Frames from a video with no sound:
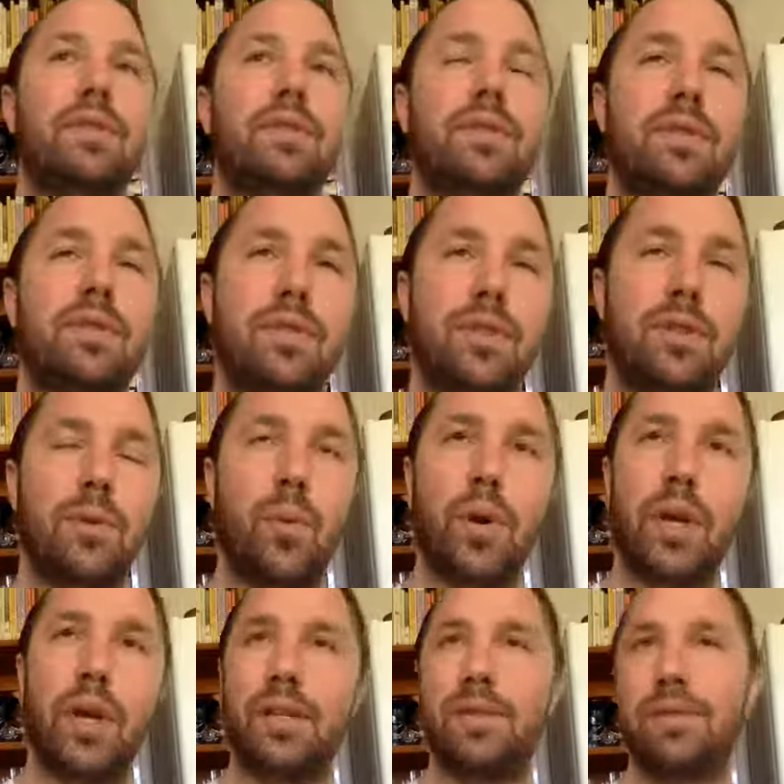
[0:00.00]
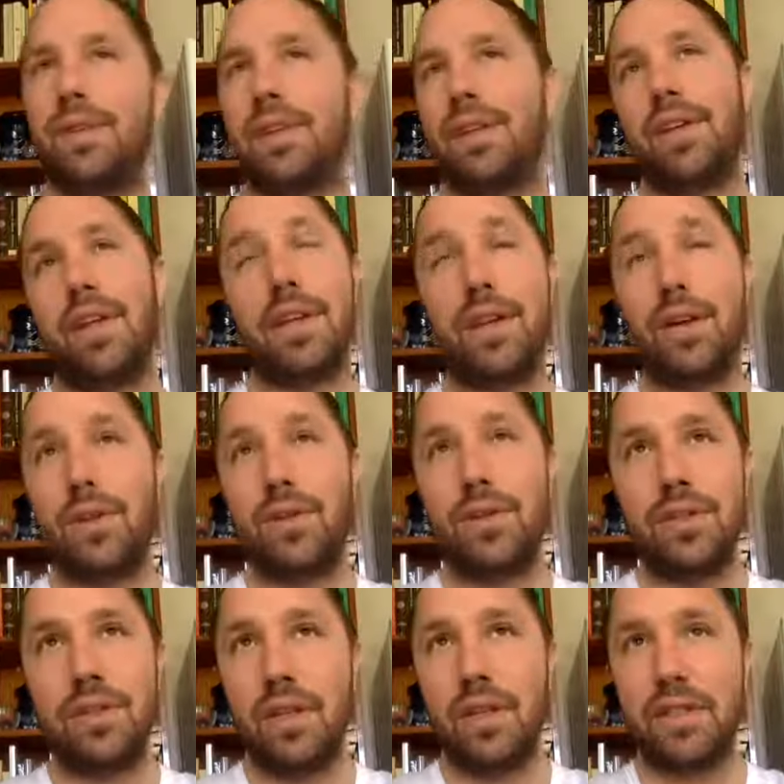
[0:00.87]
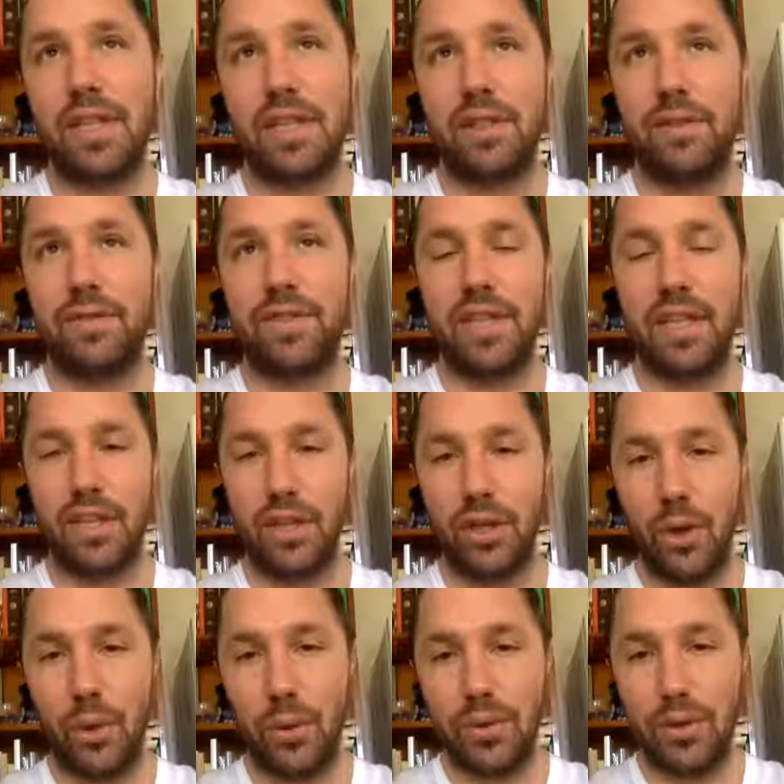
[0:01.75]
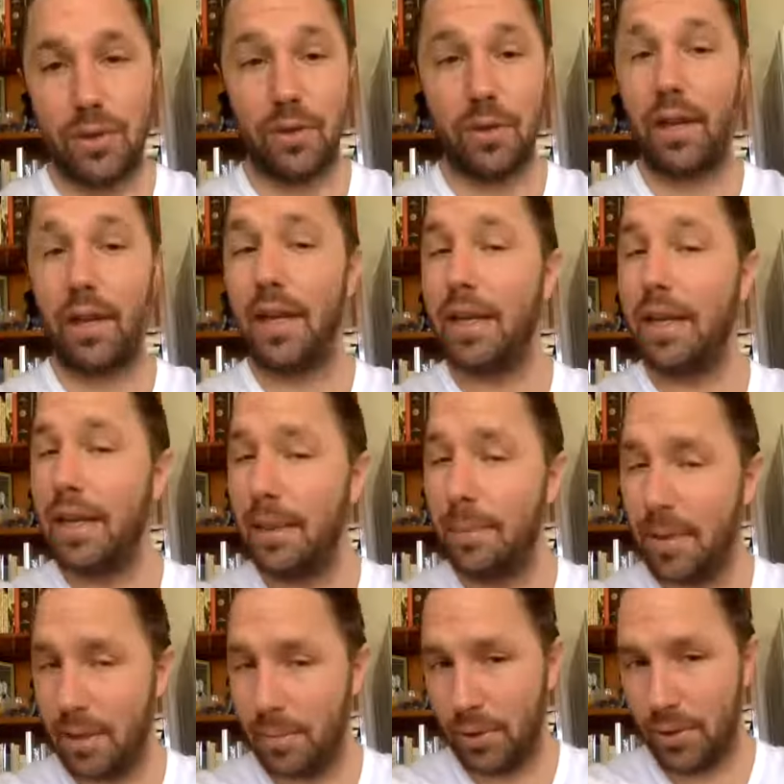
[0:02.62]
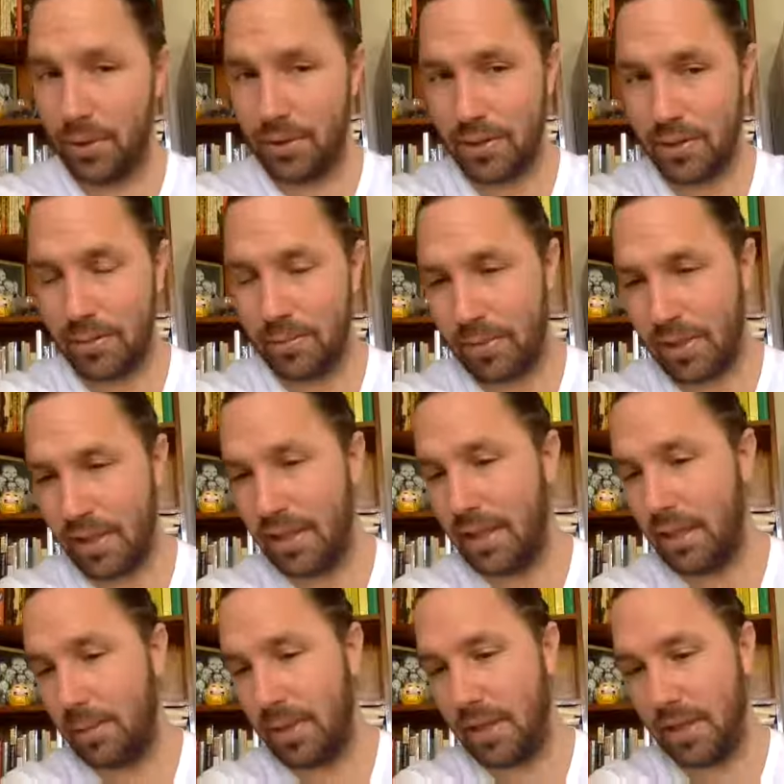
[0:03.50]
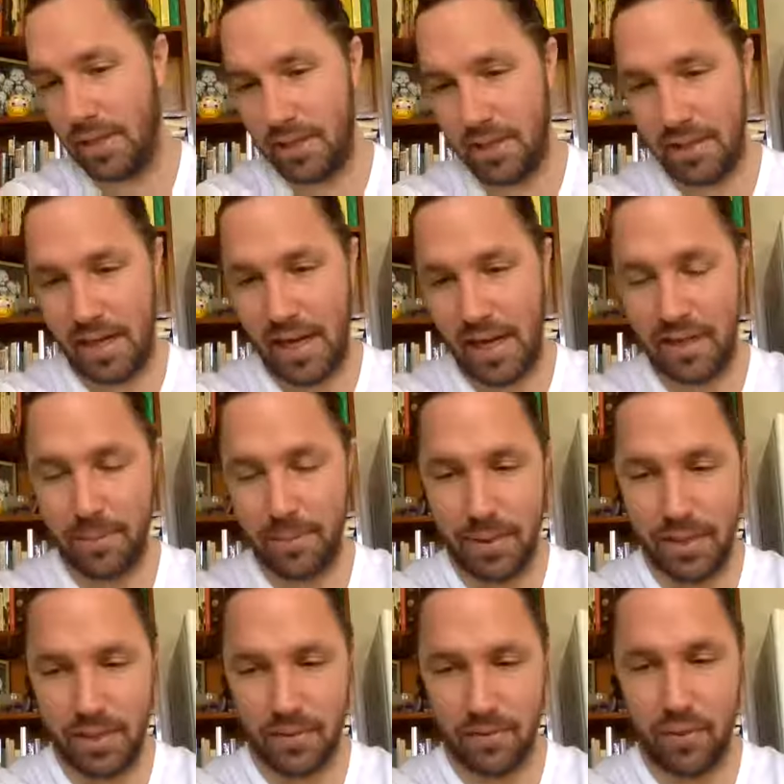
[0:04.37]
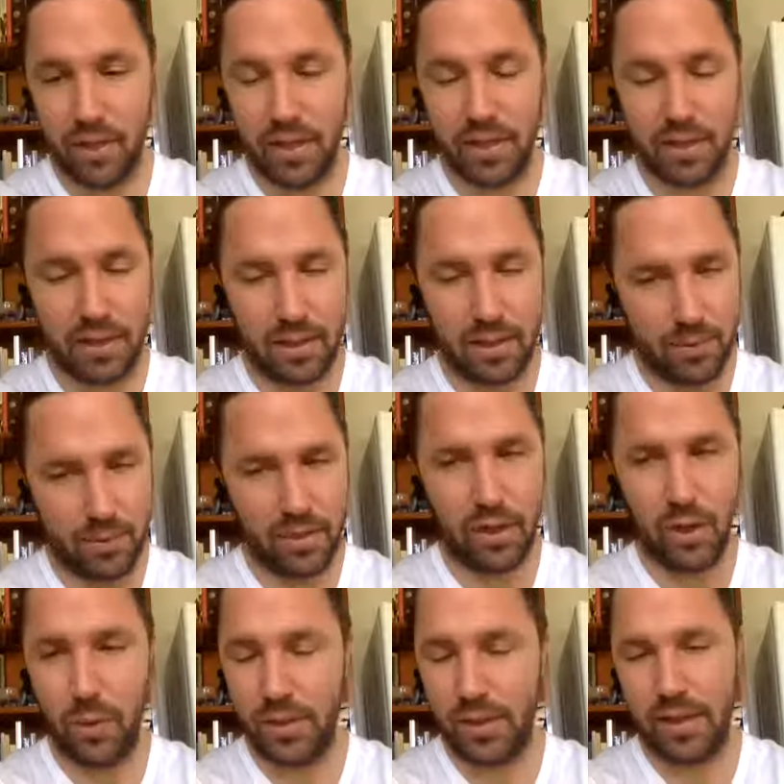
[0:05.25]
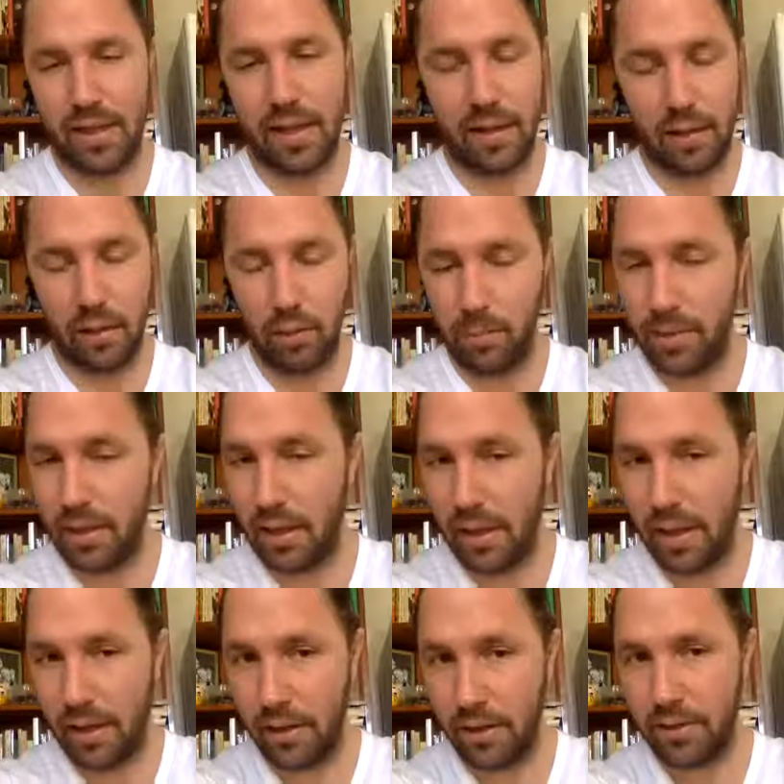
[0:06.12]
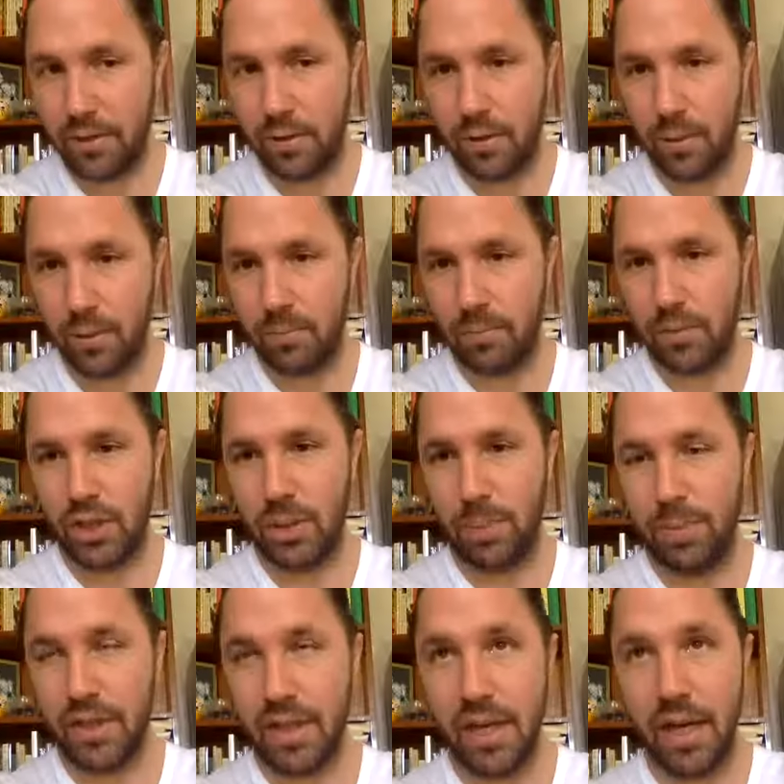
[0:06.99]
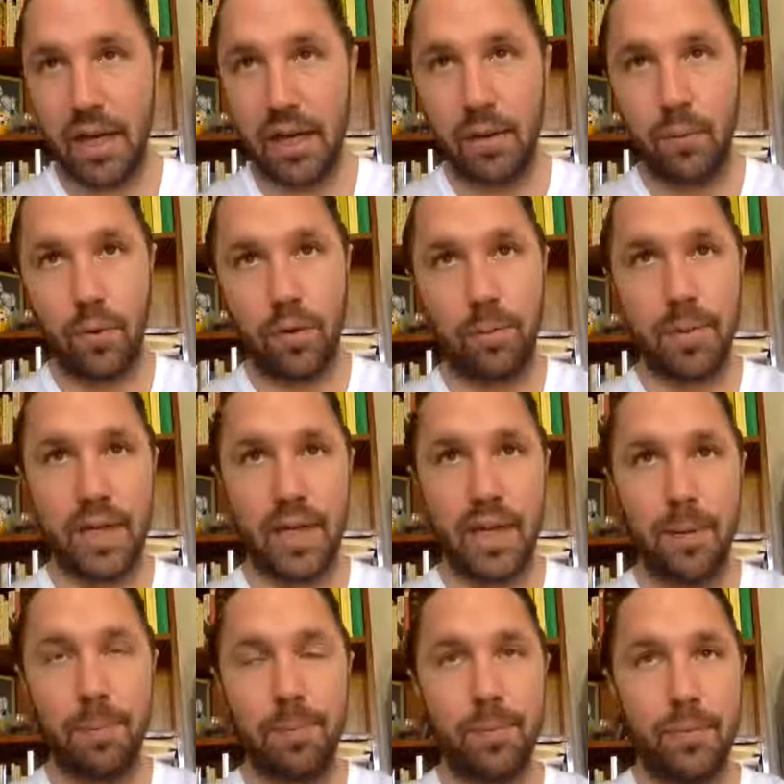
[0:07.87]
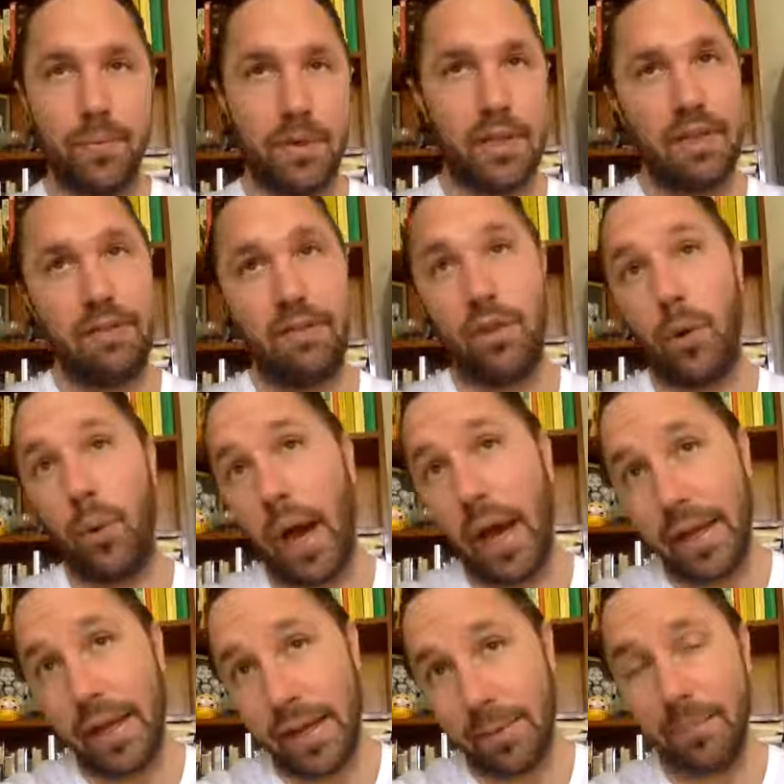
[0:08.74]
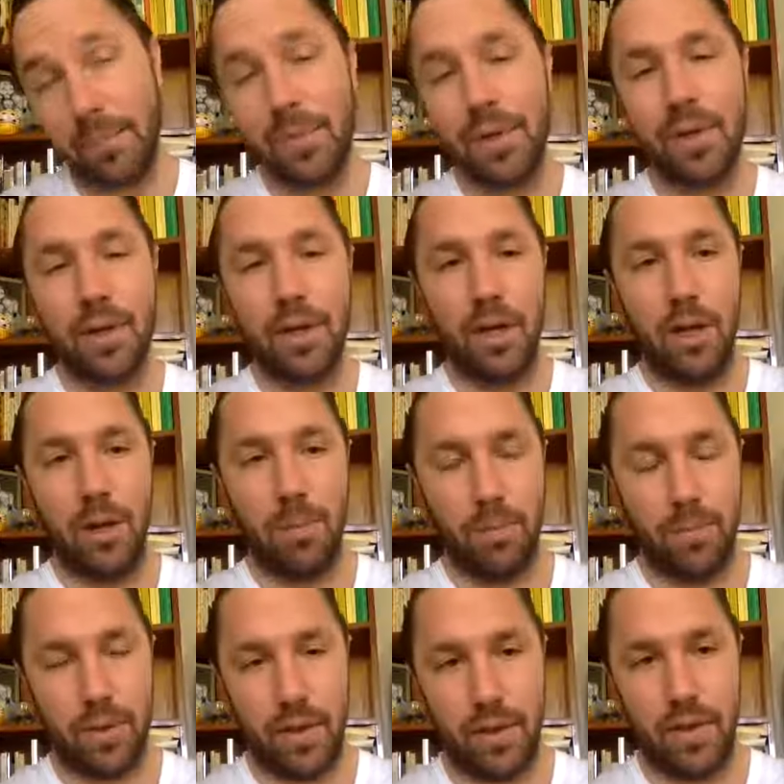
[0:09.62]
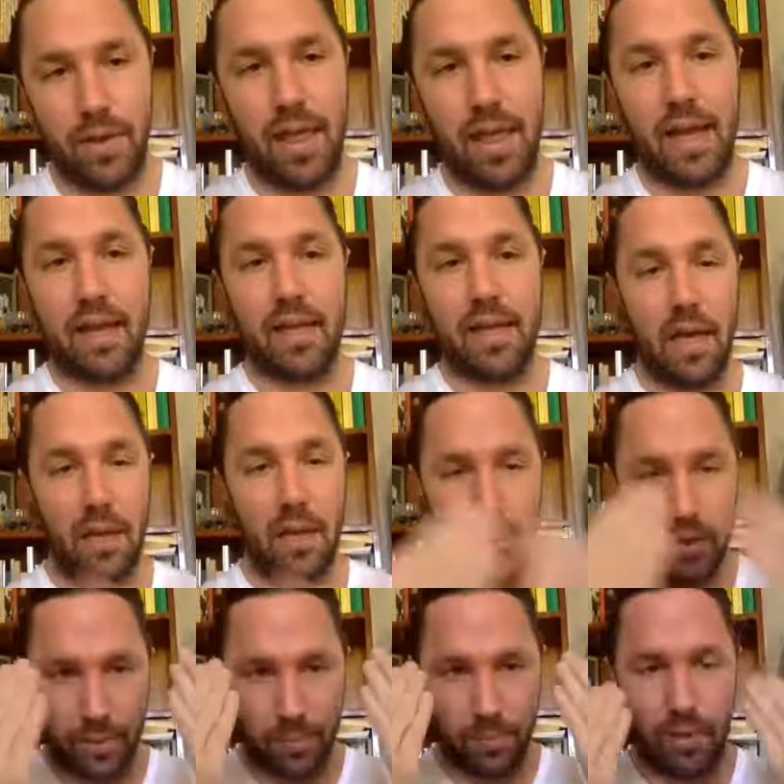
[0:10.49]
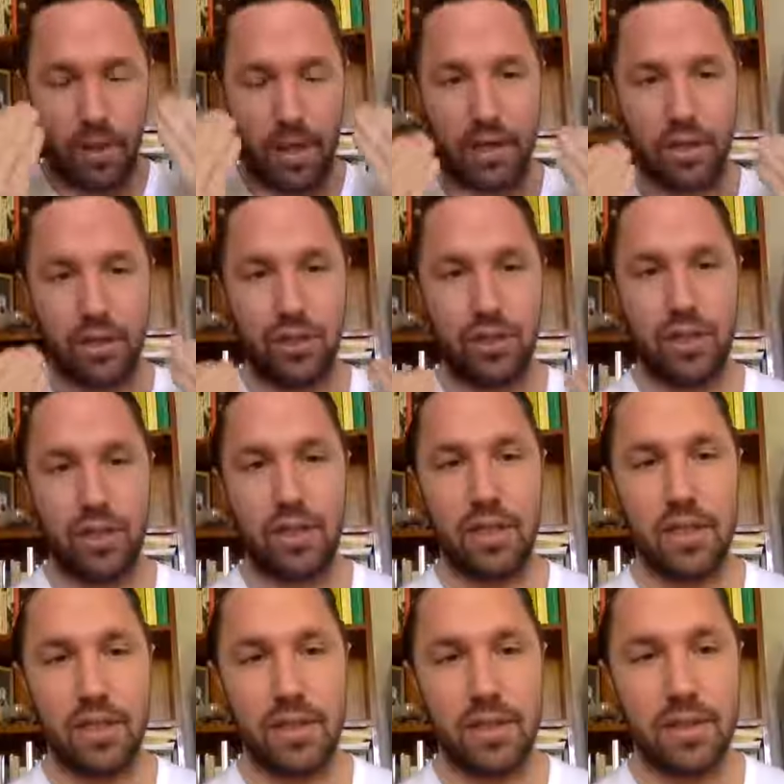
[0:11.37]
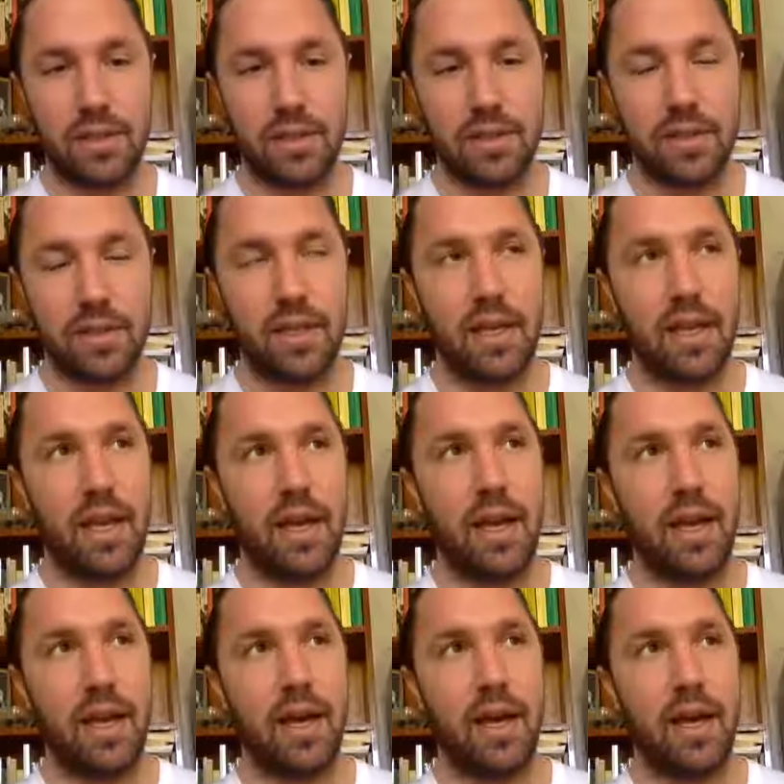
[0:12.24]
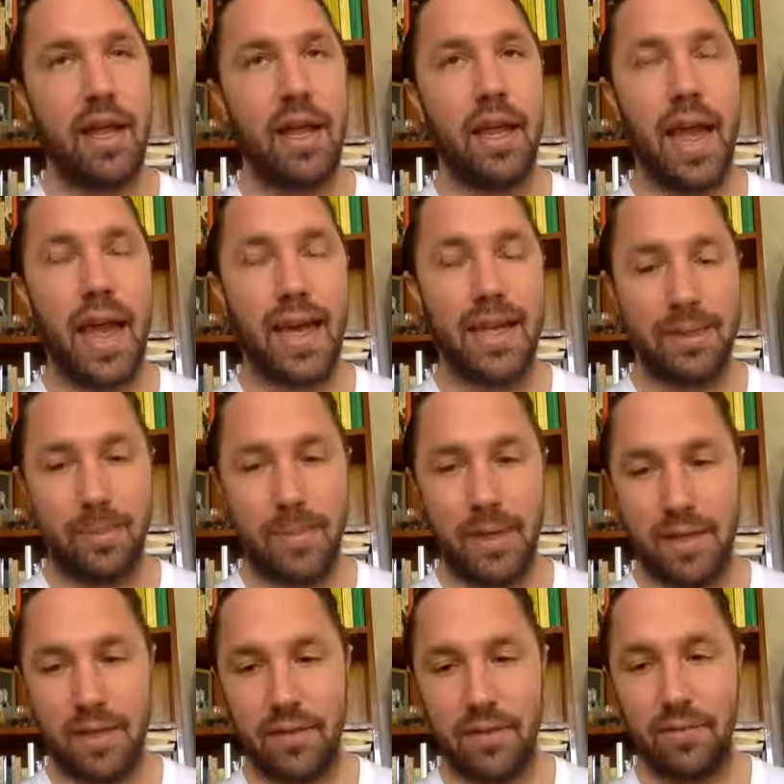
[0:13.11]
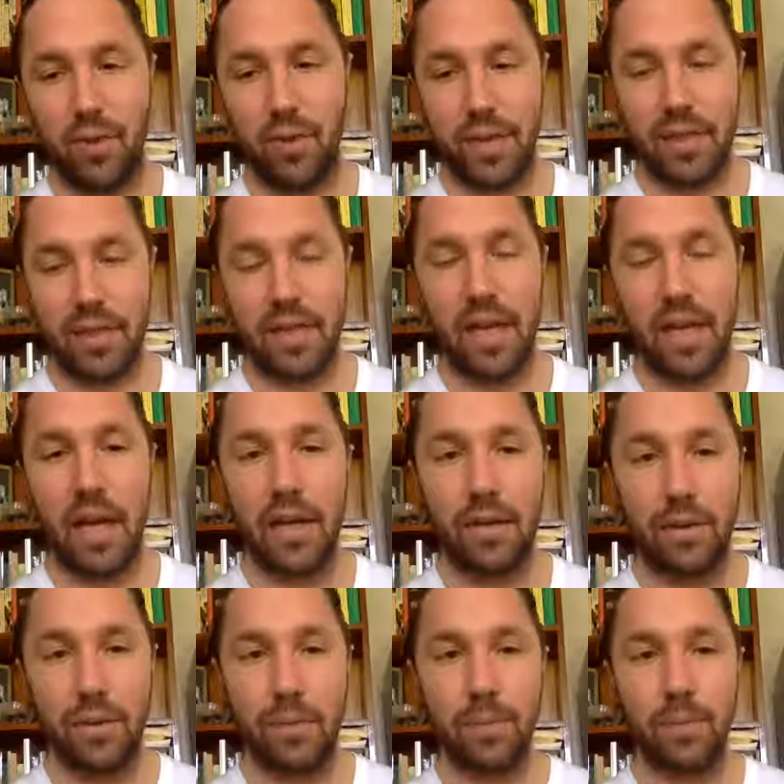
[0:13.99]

someone's like, oh, it looks like you've seen a ghost, or an anemic person. Anemia is an aspect of Rakta. I'm going to go into that a little bit later, so don't jump the gun with me yet, even though I am. But that color complexion is an aspect of Rakta Dhatu.